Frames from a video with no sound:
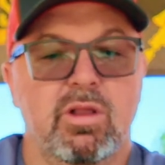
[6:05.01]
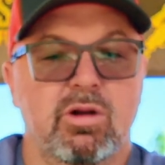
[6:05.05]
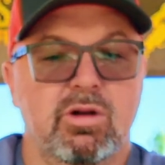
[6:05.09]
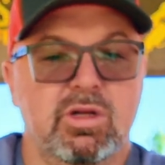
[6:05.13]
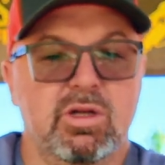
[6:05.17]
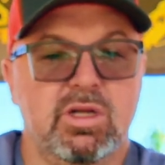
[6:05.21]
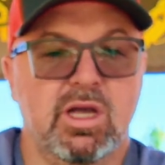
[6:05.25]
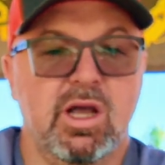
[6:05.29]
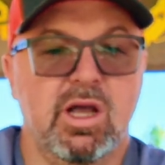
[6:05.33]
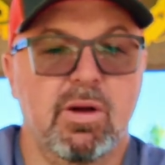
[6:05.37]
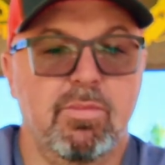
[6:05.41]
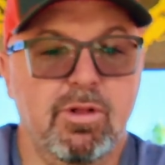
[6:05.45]

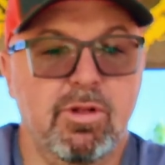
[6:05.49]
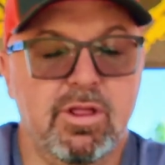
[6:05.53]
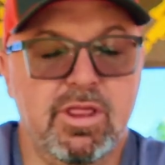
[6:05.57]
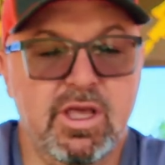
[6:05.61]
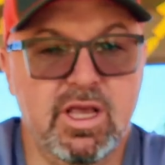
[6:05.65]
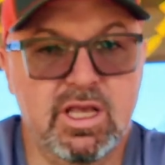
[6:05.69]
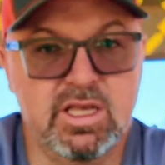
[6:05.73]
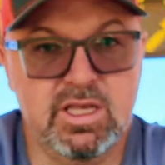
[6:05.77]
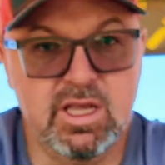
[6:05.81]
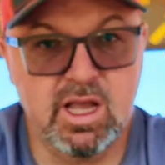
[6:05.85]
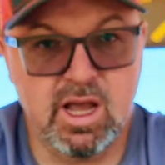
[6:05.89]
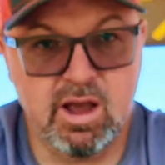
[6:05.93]
There's a couple of
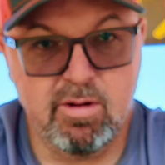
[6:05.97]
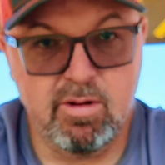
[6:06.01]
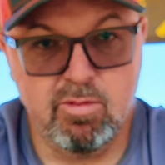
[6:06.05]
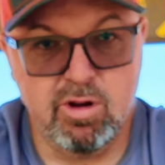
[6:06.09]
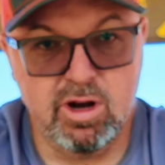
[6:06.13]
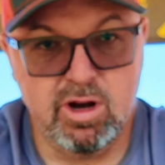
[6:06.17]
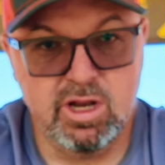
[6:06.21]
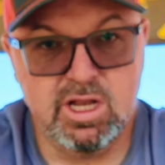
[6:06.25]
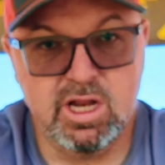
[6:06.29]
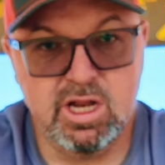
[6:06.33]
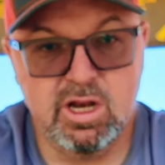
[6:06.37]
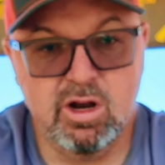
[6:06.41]
things I
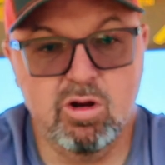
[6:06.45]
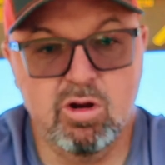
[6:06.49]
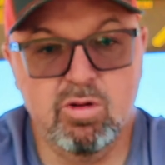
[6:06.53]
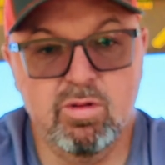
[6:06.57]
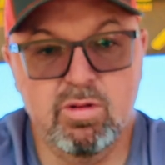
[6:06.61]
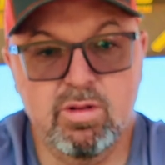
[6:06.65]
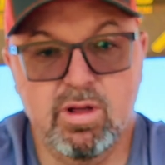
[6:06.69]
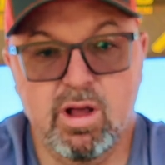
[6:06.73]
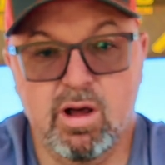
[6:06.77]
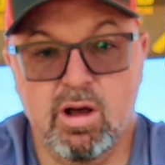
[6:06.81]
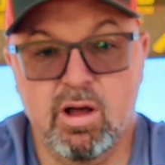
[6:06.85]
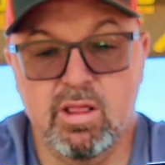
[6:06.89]
wanted to
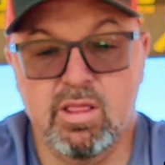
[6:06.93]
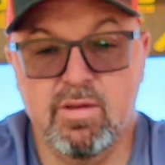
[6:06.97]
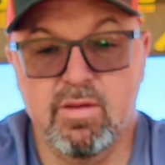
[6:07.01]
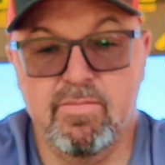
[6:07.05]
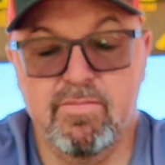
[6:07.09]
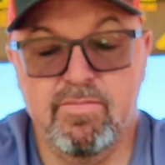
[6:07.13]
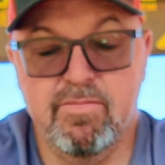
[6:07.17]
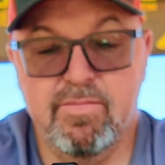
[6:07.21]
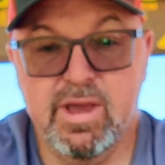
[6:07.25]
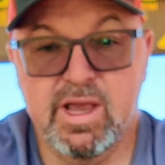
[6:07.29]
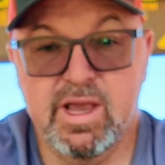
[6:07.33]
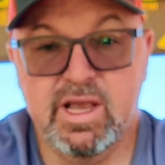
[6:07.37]
note on the
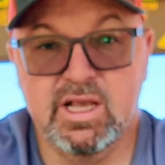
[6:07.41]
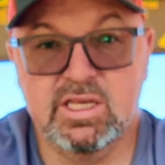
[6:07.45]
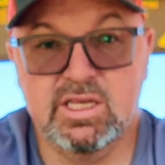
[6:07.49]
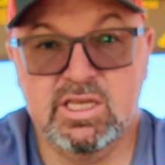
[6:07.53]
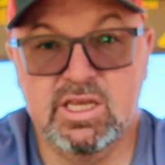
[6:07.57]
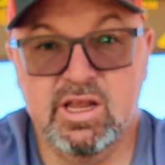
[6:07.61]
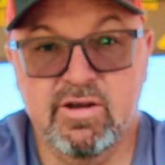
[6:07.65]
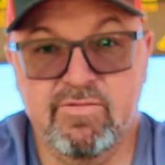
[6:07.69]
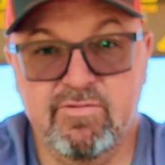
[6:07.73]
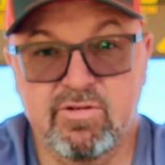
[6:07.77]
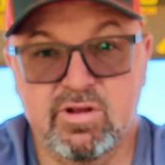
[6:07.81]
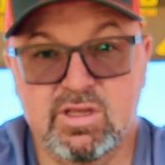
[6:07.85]

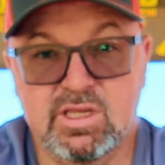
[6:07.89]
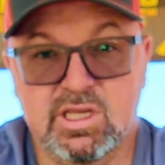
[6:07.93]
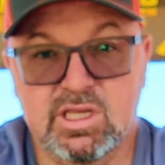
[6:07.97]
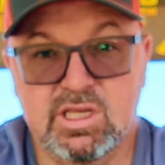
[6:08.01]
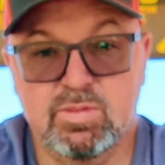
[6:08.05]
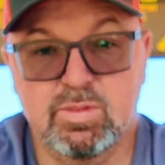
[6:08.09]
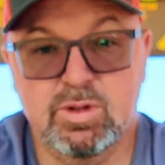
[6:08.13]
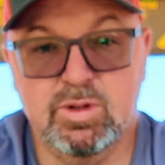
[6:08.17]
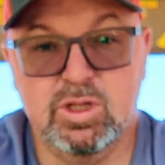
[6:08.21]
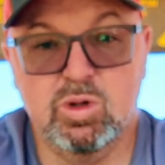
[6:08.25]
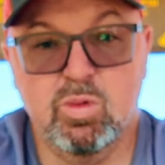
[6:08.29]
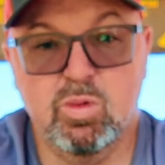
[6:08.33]
biggest
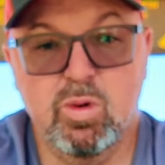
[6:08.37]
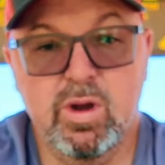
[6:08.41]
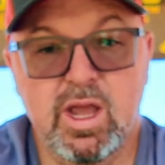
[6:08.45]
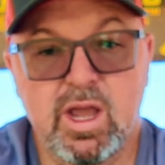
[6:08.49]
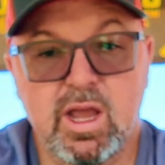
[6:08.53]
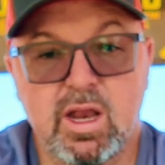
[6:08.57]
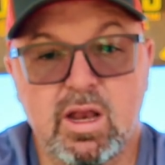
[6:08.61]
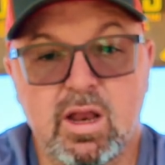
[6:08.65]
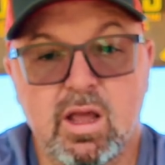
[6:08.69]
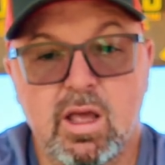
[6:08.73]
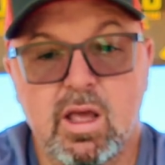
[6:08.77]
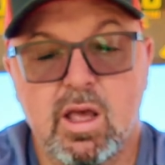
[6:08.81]
differences
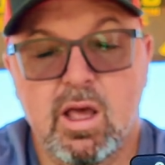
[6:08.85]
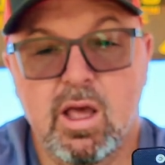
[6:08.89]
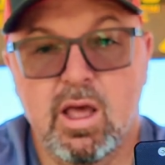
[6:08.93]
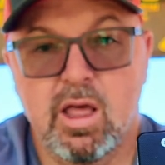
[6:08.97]
between